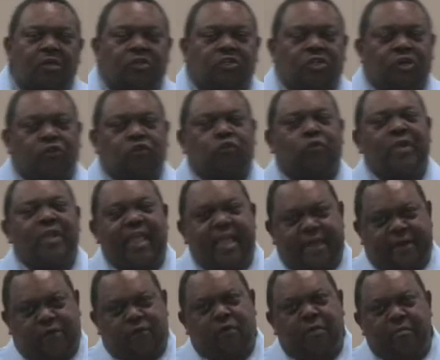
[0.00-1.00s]
Church, we
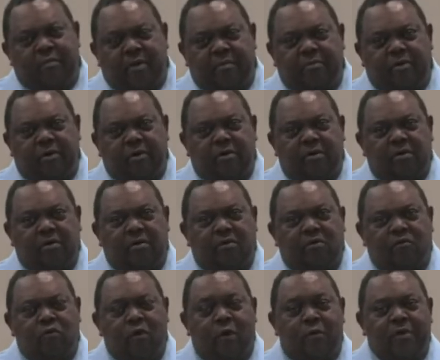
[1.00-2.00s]
have to remember
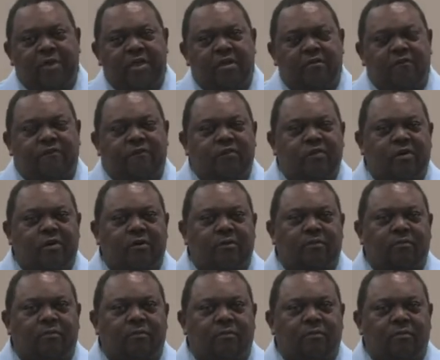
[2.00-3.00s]
what we're here
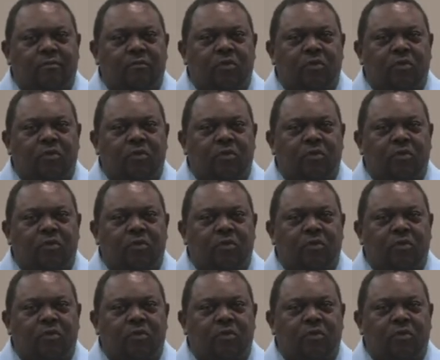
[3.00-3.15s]
for.